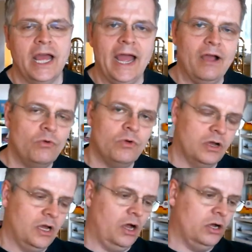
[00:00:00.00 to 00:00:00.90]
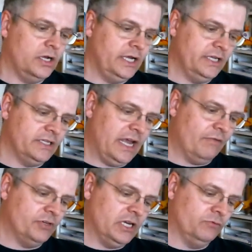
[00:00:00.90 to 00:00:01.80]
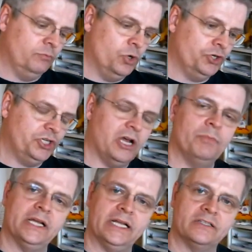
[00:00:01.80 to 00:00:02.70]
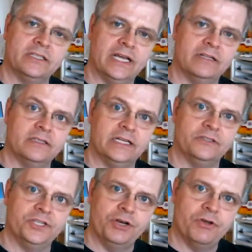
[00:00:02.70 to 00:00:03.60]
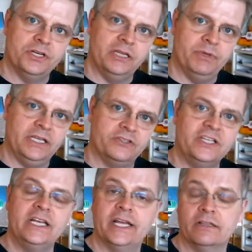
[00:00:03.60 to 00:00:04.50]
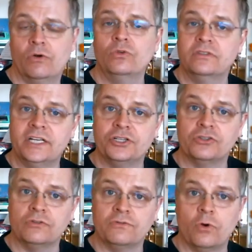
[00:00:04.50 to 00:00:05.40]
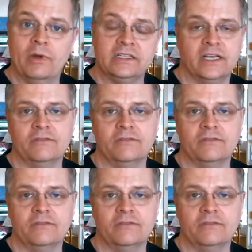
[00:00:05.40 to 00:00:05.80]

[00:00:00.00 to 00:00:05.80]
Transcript: How high is the average level pushed up against that 0 dB ceiling that all digital formats have?